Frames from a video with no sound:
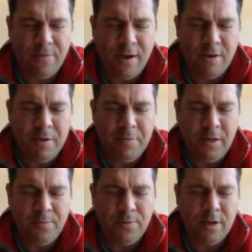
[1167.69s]
May people
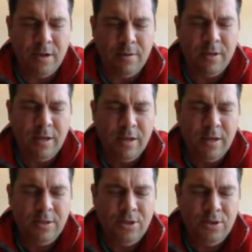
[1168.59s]
come
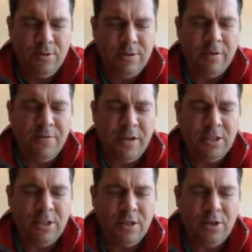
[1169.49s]
to salvation
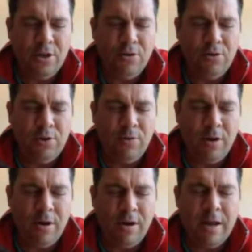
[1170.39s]
and know who you are. And
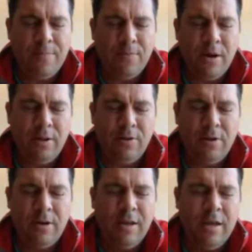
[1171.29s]
I pray, Lord,
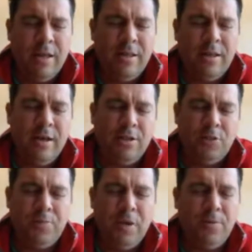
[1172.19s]
that not just
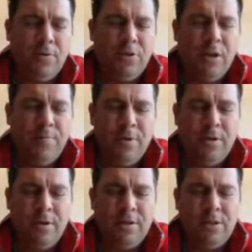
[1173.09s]
people who jump in on
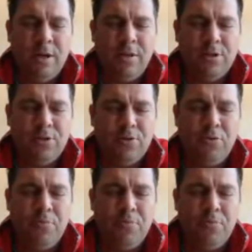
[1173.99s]
this on this group.